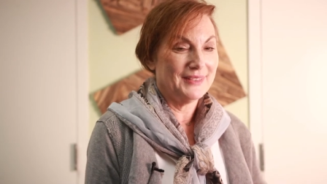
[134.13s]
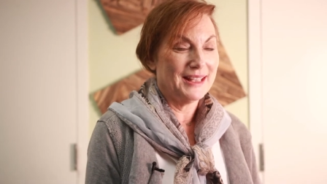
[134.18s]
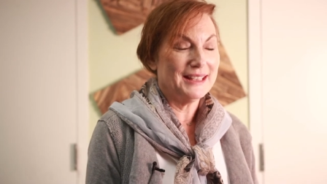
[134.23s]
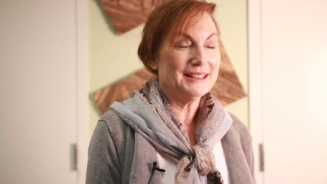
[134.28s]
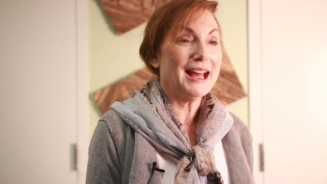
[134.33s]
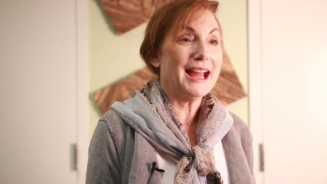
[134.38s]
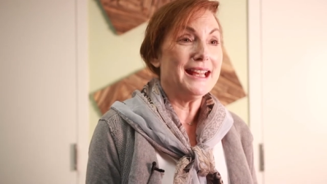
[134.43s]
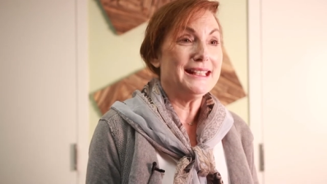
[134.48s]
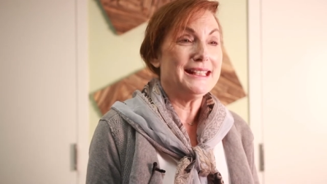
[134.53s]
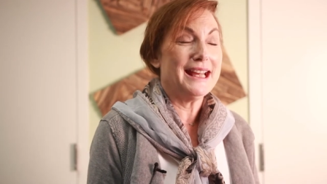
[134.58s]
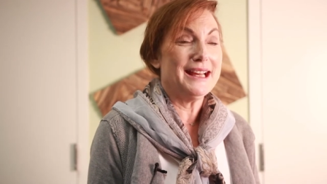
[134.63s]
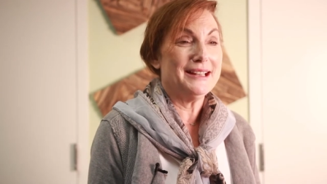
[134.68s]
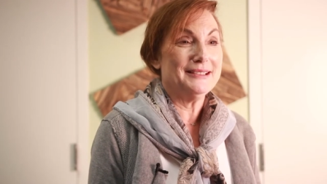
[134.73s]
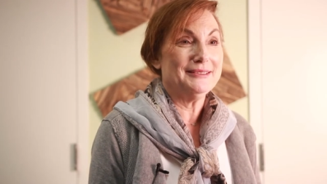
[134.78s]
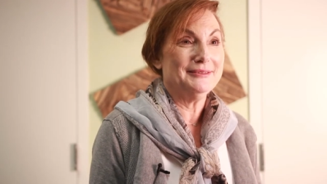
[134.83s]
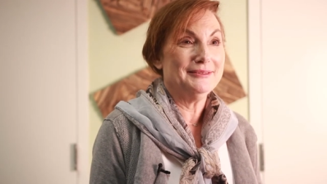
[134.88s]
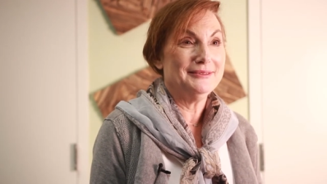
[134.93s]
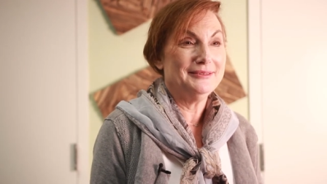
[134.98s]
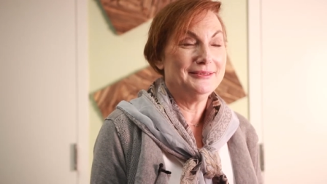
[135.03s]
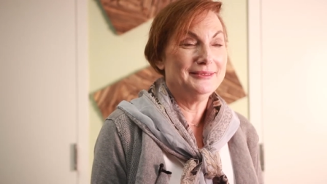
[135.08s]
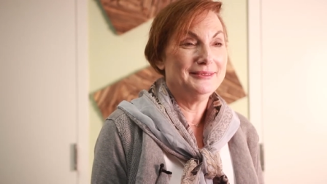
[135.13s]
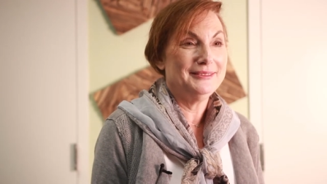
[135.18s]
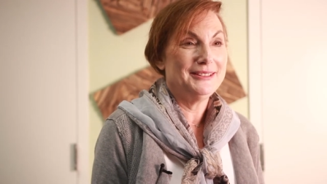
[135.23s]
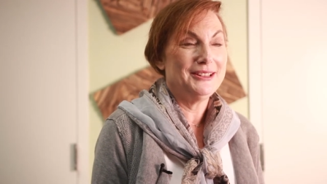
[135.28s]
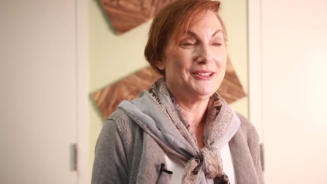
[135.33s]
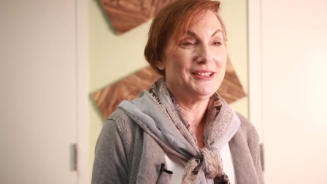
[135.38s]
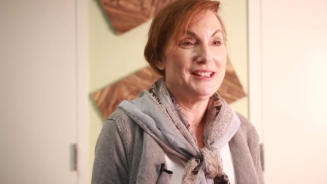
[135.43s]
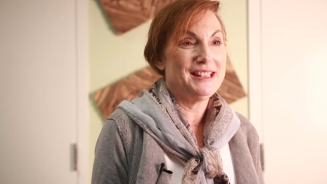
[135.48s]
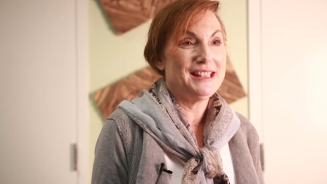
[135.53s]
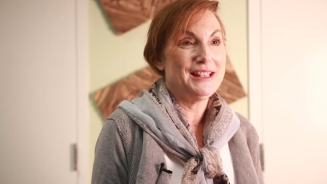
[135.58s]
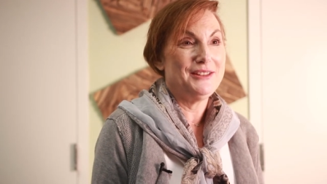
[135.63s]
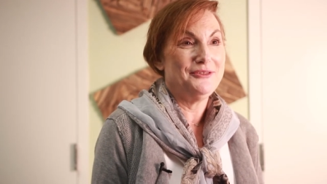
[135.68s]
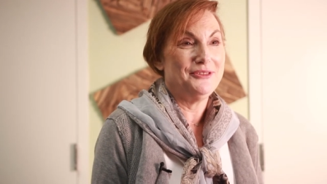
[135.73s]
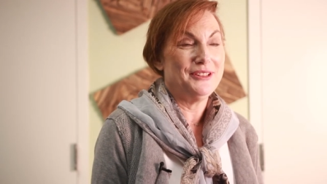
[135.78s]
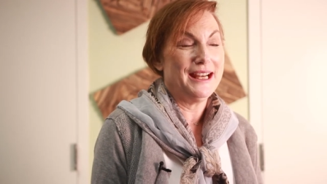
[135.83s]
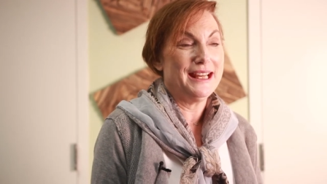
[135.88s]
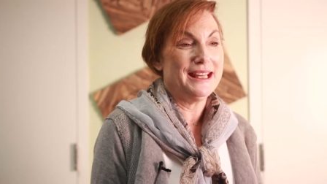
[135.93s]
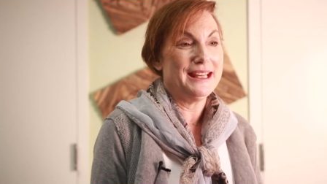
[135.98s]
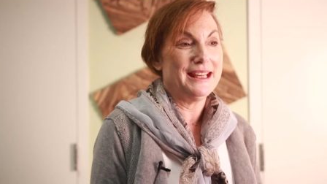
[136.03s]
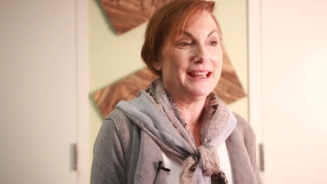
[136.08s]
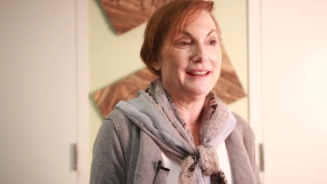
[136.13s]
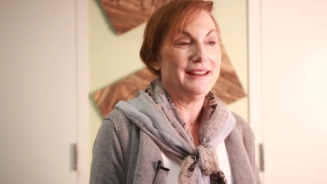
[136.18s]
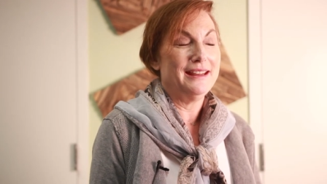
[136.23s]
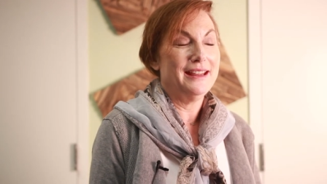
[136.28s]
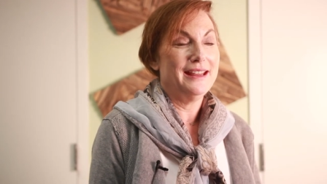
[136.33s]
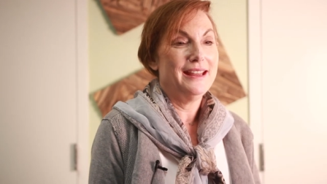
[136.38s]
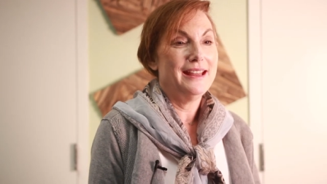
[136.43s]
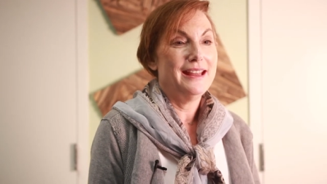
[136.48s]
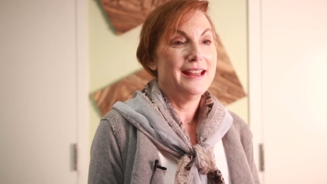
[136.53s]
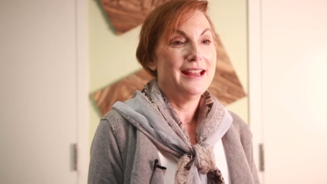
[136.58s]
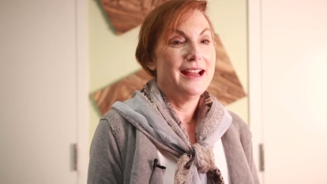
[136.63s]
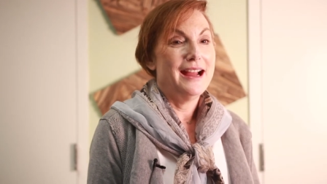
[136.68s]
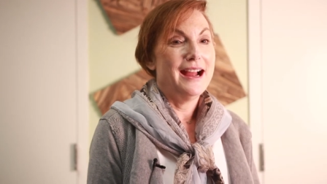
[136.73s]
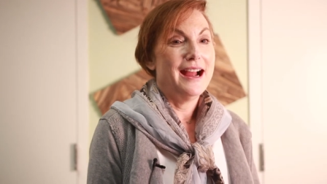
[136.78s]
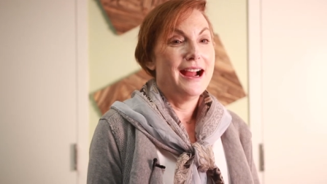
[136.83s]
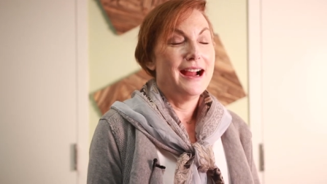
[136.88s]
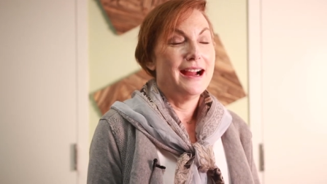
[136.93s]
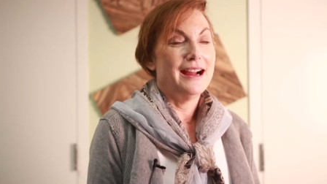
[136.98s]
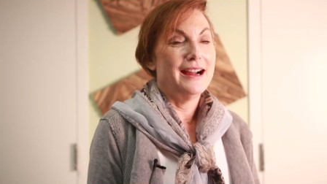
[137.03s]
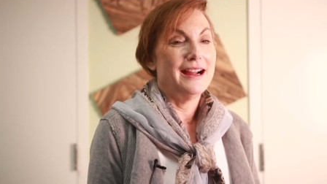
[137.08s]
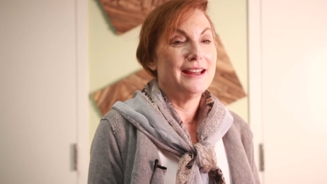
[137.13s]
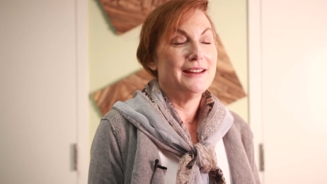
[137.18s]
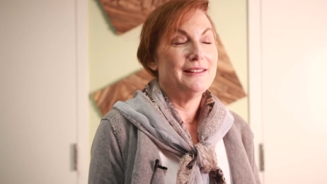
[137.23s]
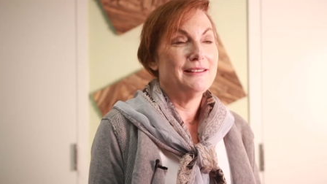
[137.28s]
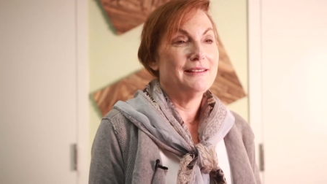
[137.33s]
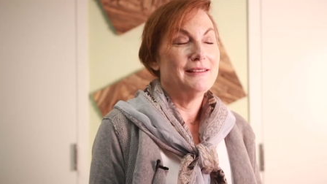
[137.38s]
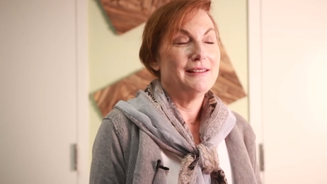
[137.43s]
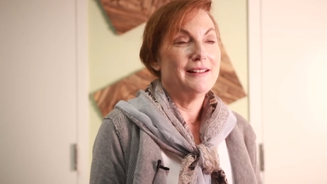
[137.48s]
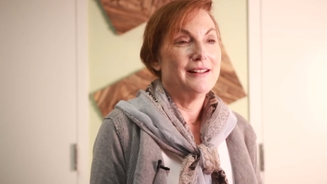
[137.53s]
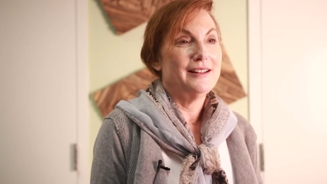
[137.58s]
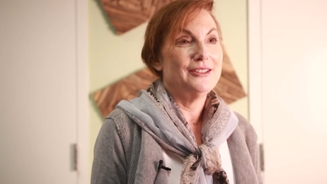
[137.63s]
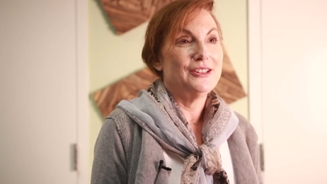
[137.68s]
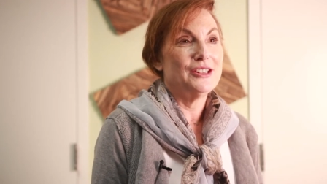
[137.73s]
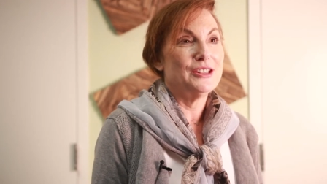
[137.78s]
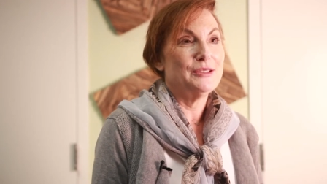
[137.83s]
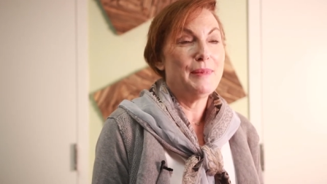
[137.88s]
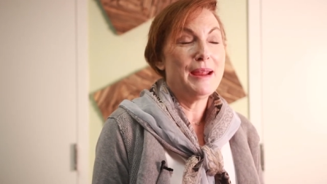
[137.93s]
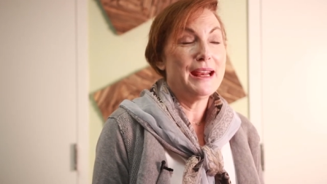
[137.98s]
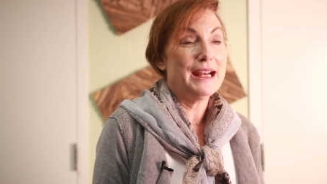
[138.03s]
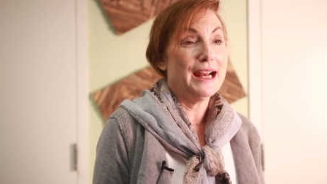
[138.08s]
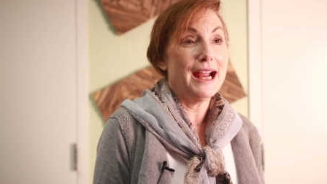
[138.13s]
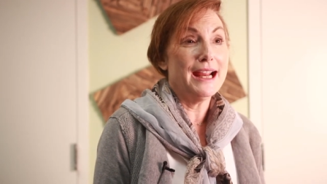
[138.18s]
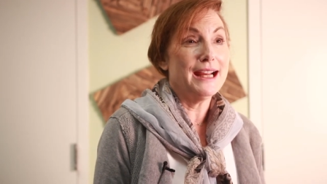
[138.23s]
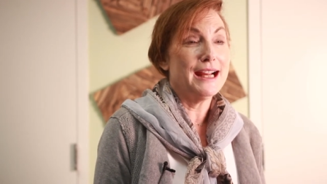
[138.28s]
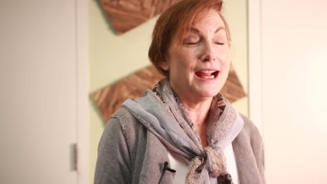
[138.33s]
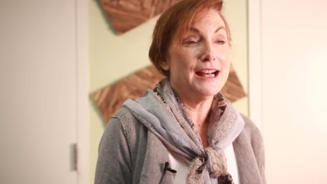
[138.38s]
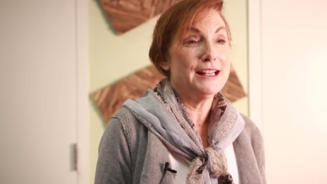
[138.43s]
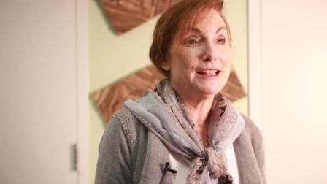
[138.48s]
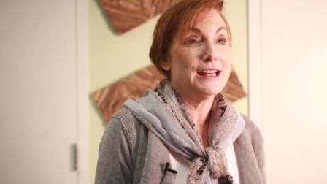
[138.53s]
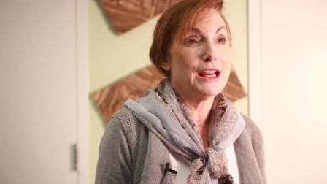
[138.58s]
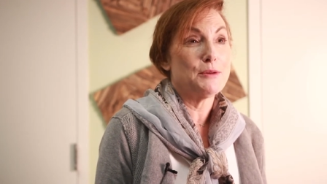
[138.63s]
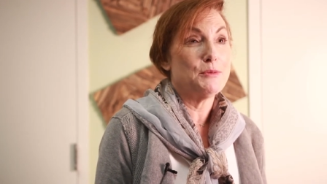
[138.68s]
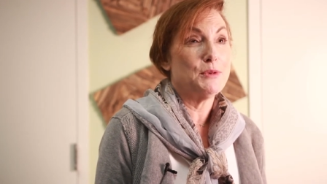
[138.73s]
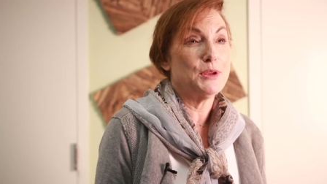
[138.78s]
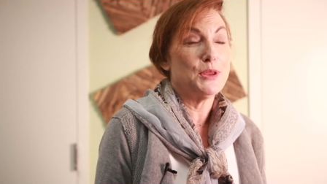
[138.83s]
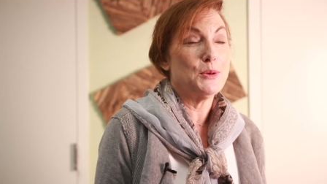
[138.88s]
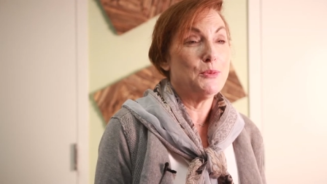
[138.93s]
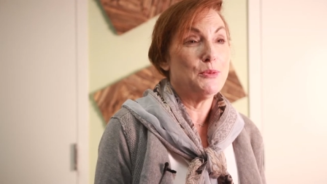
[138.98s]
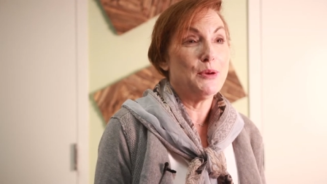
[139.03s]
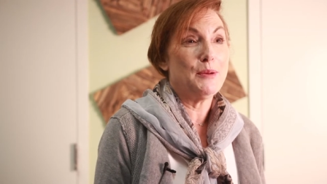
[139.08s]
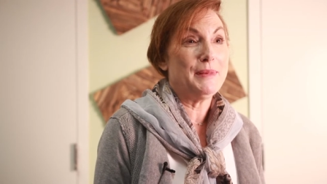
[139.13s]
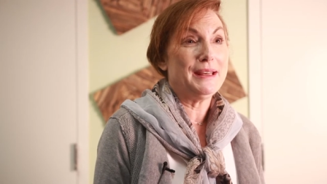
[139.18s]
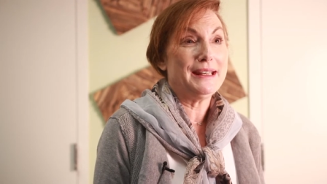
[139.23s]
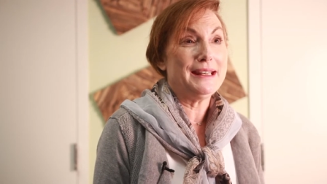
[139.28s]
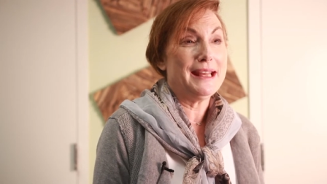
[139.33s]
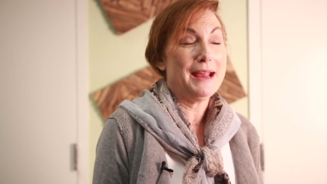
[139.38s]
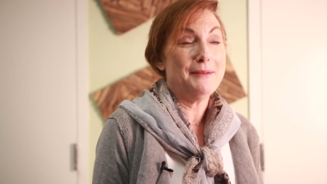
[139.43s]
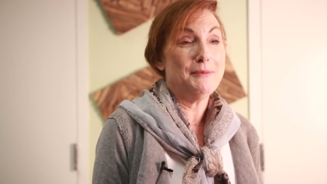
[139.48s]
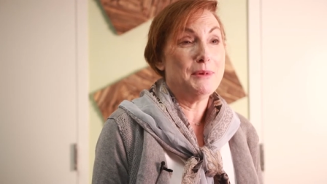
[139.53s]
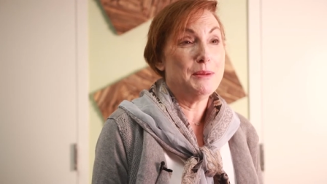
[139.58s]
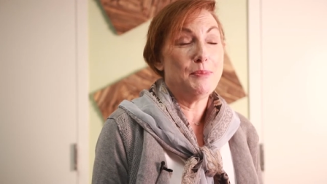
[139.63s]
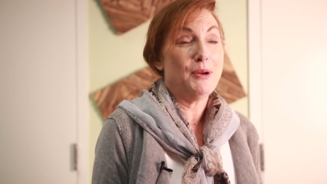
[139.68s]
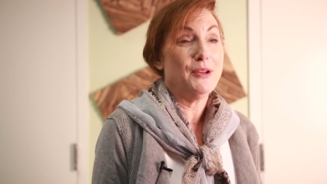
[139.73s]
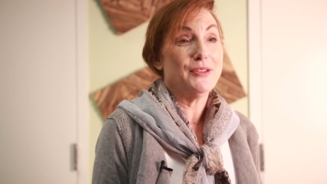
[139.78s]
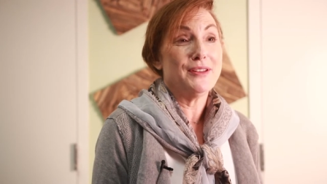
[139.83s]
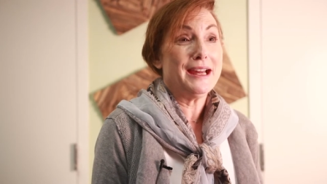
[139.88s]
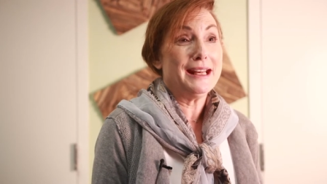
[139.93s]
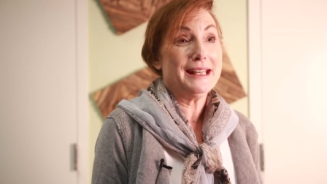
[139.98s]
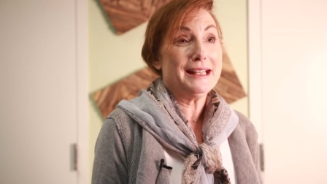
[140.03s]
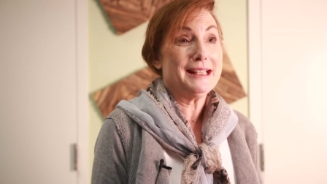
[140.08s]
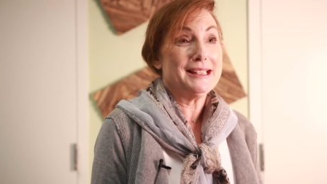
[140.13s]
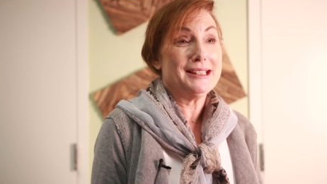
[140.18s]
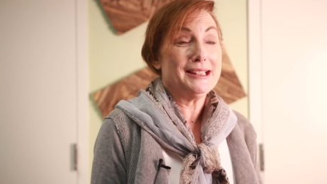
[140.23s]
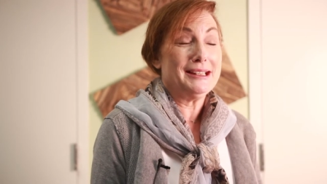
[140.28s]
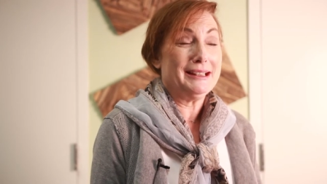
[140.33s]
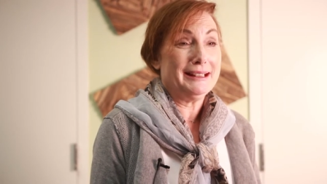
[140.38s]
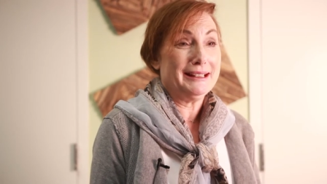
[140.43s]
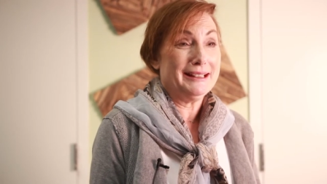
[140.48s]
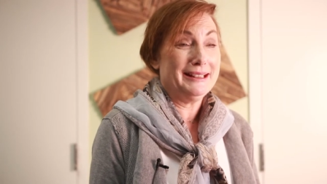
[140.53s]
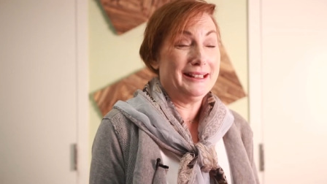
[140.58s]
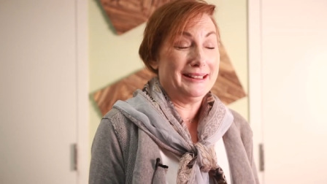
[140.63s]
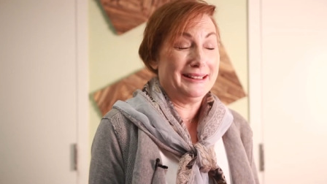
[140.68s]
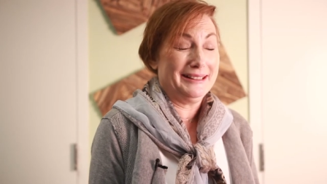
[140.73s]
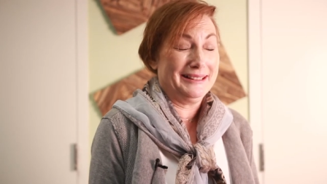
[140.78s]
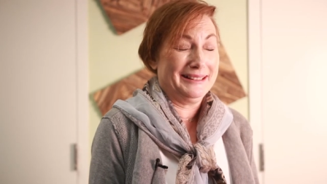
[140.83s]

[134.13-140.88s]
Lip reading: lie down to receive Reiki, I just made eye contact with a woman and we both got excited.